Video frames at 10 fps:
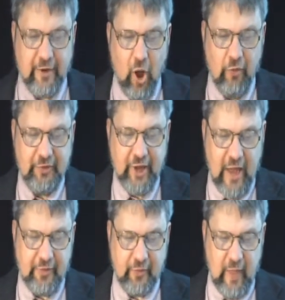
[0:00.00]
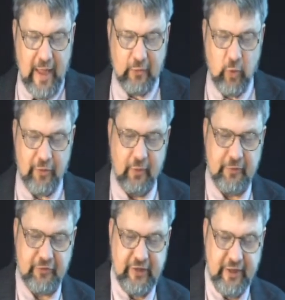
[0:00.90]
and all the tithe of the land, whether
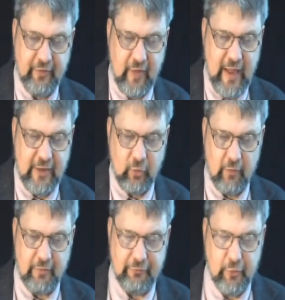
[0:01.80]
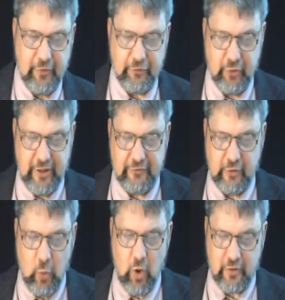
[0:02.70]
of the seed of the land or of the fruit of the tree, is
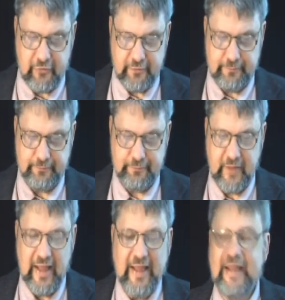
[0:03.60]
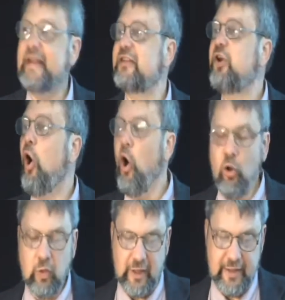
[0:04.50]
the Lord's. It is
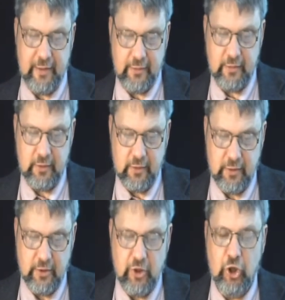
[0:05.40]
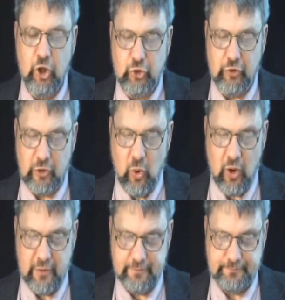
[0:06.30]
holy to the
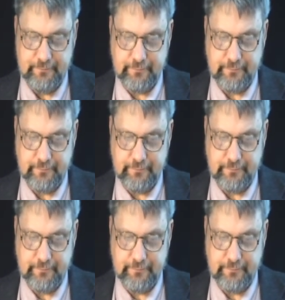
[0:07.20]
Lord.